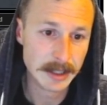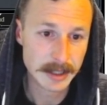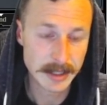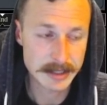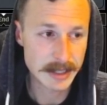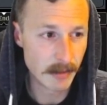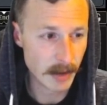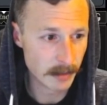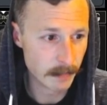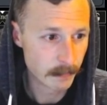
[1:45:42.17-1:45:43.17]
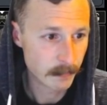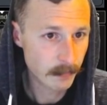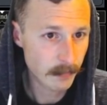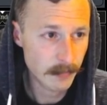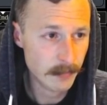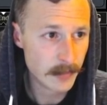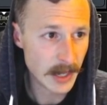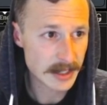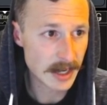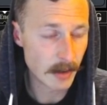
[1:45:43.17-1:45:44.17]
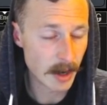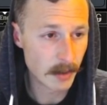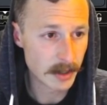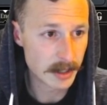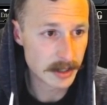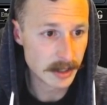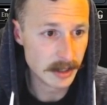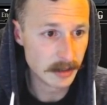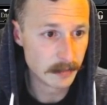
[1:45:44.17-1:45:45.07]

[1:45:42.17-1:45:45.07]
That's not what I wanted to see.